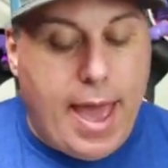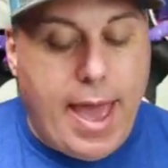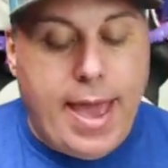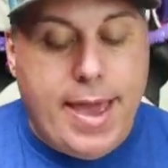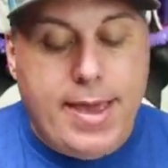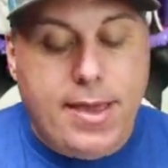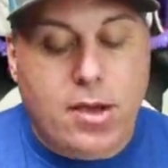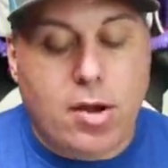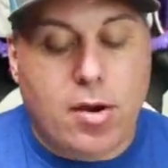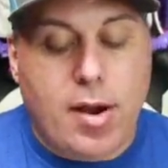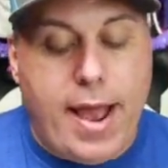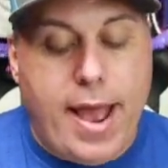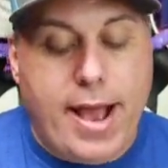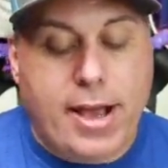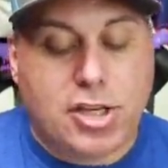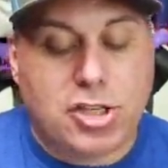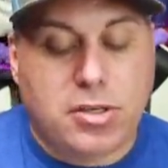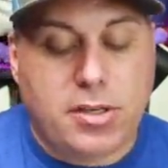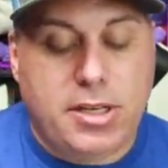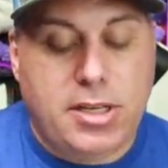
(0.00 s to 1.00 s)
Anchor
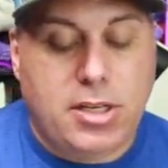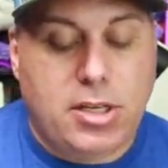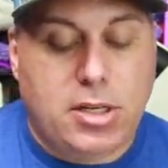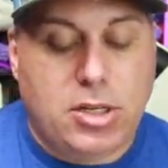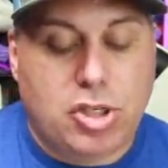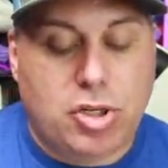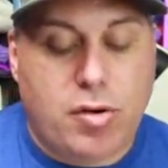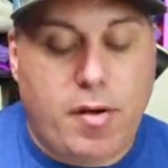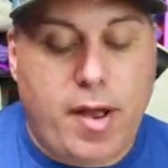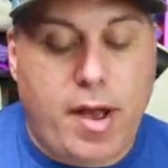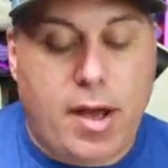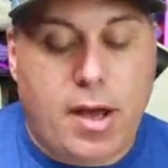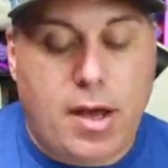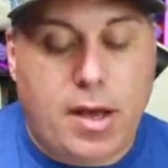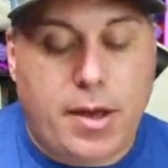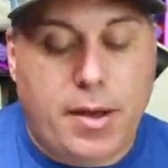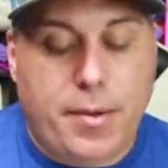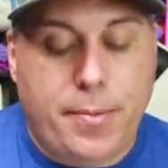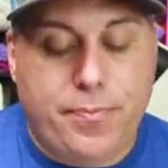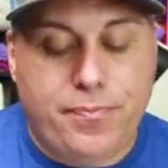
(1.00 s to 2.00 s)
actually tra-
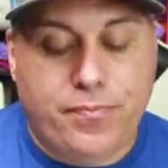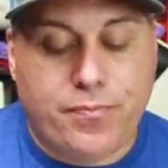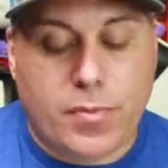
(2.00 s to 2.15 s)
uh,